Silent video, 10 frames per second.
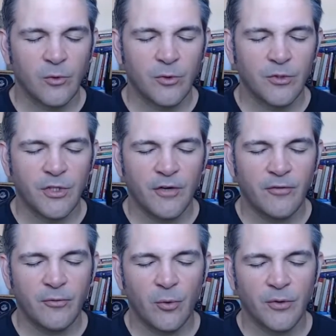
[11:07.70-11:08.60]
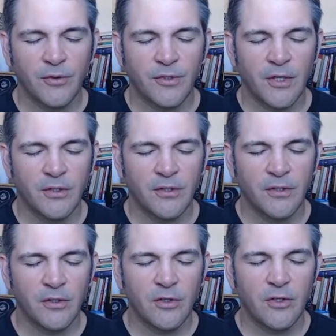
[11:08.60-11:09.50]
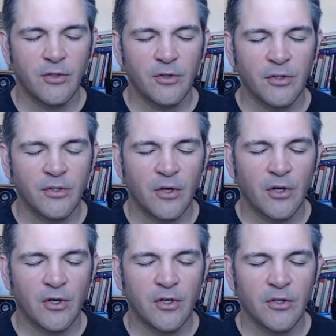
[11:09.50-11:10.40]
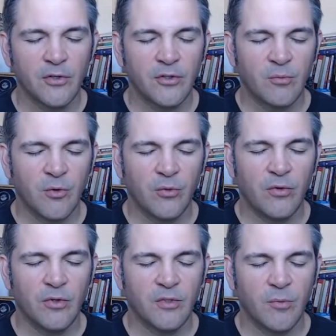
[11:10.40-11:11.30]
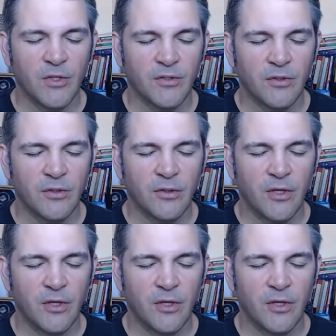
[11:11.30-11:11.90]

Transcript: Or as Jeff Warren says, it's our inner smoothness muscle,